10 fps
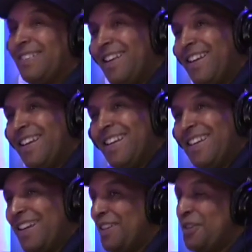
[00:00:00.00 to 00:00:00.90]
Yeah, it,
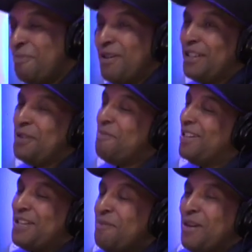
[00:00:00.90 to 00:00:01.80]
it's not gonna be. Been, it's not gonna
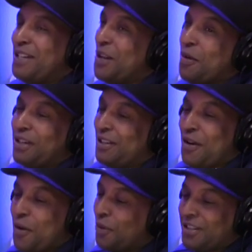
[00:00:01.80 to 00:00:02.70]
been, be. You've been loaded the
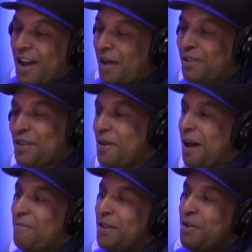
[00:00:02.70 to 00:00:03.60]
whole yeah. time, so
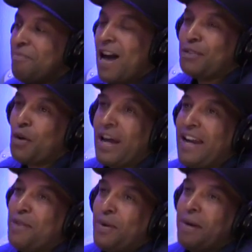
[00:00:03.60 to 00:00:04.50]
I mean, we might as well
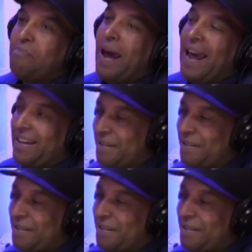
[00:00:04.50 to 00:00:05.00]
end it with a bang.